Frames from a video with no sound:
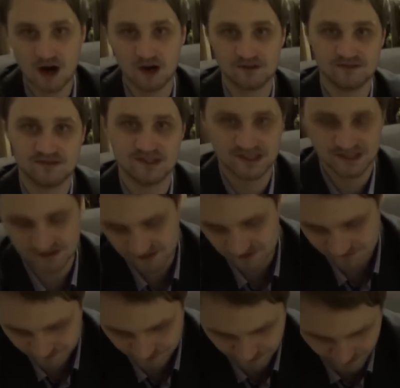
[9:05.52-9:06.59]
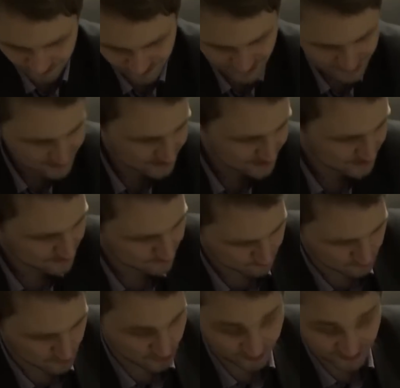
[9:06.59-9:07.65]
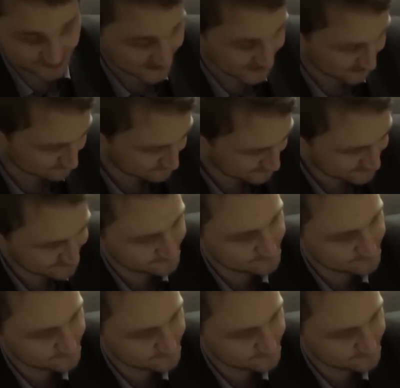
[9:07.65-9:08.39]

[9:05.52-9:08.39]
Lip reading: on the movie tapes